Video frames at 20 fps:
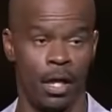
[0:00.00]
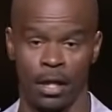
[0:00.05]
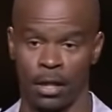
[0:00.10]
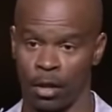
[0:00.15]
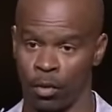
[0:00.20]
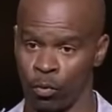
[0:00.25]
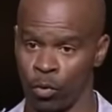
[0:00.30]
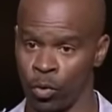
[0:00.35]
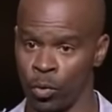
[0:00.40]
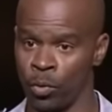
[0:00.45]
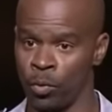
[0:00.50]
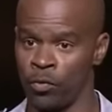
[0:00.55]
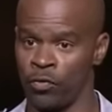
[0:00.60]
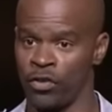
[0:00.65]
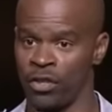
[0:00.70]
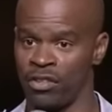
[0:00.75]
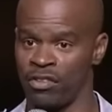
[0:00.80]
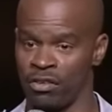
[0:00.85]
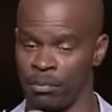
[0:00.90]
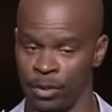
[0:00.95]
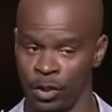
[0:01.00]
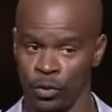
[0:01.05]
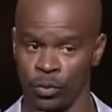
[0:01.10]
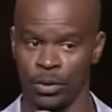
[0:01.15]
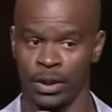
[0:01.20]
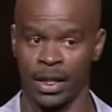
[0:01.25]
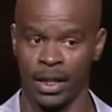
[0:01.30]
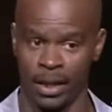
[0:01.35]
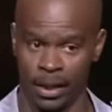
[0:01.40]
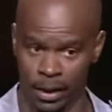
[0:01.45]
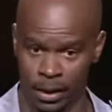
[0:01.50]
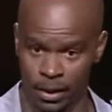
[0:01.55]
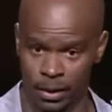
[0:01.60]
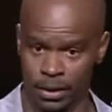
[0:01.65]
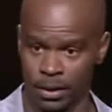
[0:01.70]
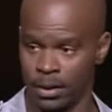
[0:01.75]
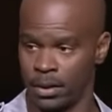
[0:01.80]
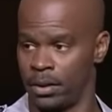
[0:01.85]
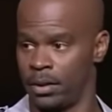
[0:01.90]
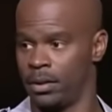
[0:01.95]
In a room full of abused
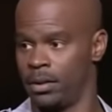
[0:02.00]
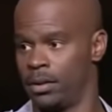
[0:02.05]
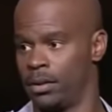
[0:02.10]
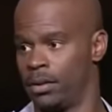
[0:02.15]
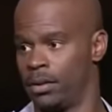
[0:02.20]
kids.